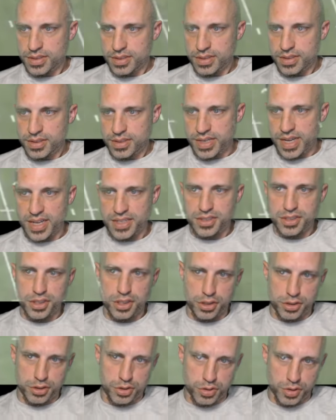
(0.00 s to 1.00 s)
Nice little
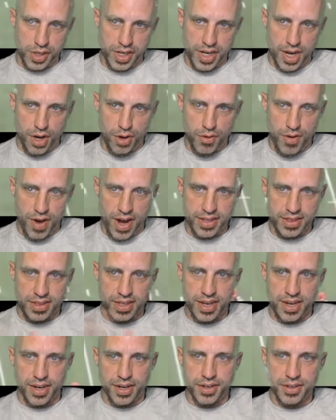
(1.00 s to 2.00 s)
trio right
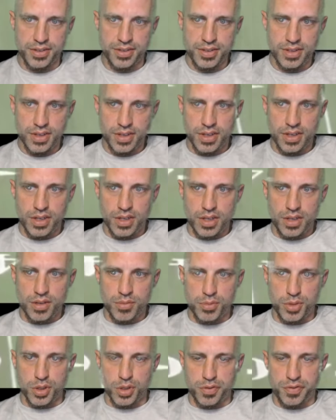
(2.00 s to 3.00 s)
there.
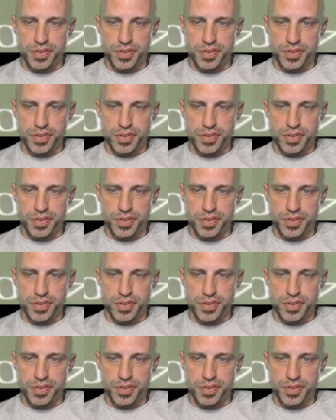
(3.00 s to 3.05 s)
Beautifully